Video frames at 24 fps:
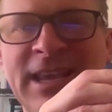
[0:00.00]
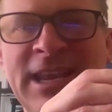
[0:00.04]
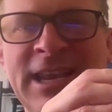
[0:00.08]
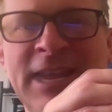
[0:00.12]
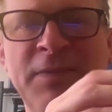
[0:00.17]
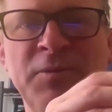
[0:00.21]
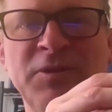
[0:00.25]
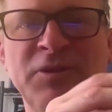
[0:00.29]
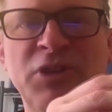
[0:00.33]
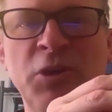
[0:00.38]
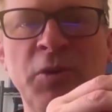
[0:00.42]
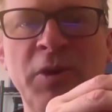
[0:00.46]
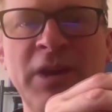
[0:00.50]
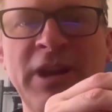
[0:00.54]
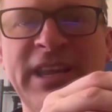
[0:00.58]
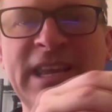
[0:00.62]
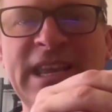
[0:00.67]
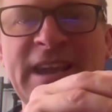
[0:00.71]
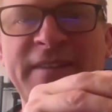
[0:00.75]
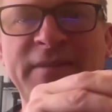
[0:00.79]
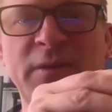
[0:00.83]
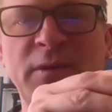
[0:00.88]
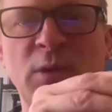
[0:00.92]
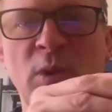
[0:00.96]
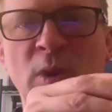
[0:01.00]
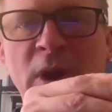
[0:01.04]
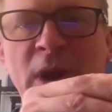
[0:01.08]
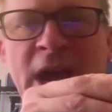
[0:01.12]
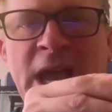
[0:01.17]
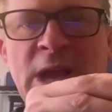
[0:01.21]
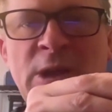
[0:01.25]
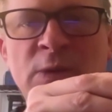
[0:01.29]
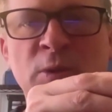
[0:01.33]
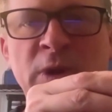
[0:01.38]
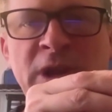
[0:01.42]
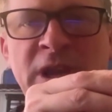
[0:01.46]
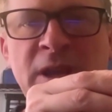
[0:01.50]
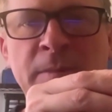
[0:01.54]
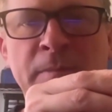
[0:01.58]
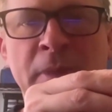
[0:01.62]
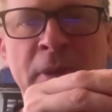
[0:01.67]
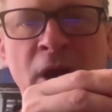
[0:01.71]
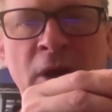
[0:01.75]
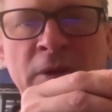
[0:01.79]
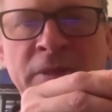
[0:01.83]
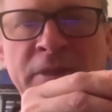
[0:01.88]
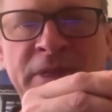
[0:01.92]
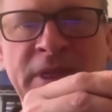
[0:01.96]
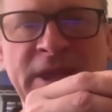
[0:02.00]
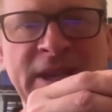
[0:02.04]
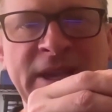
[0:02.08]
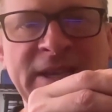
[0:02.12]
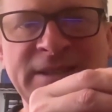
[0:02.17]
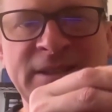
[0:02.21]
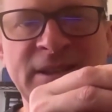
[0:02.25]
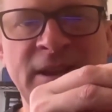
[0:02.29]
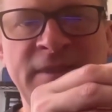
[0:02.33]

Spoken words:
And he was doing a giveaway when you bought this.